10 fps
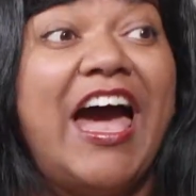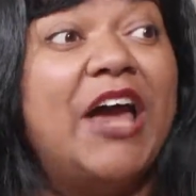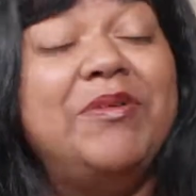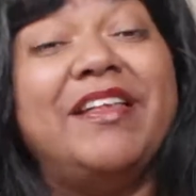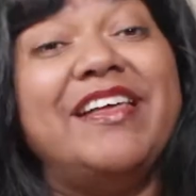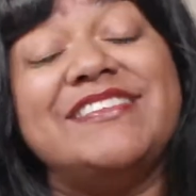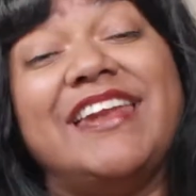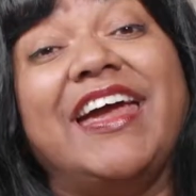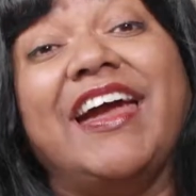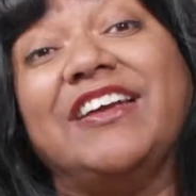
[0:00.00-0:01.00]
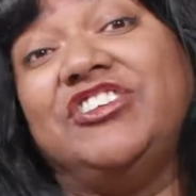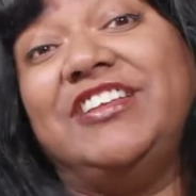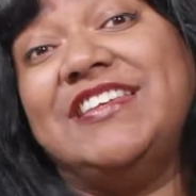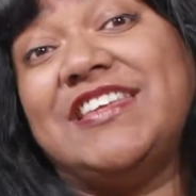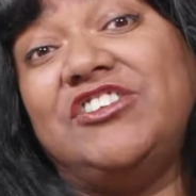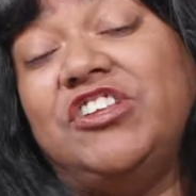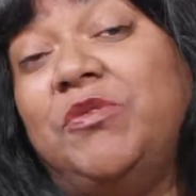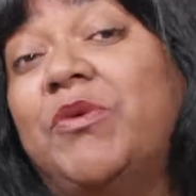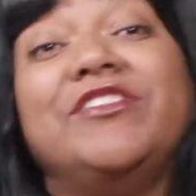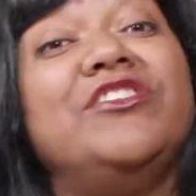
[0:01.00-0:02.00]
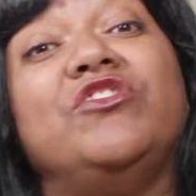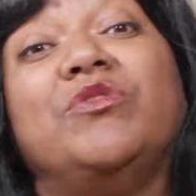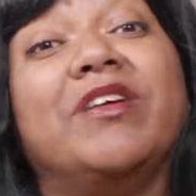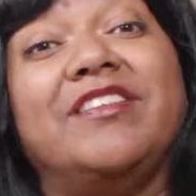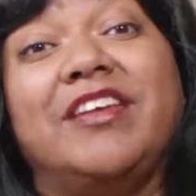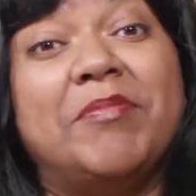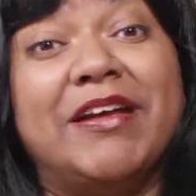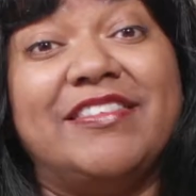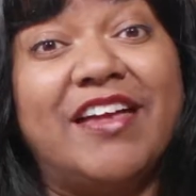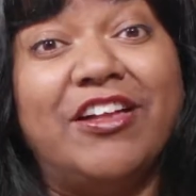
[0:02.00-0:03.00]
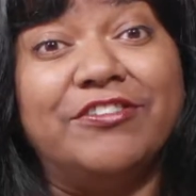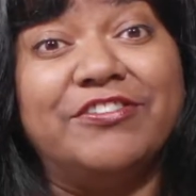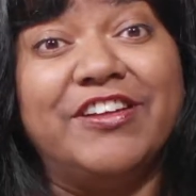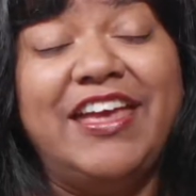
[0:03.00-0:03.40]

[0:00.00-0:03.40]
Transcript: I realized that I actually essentially wasn't trusting myself.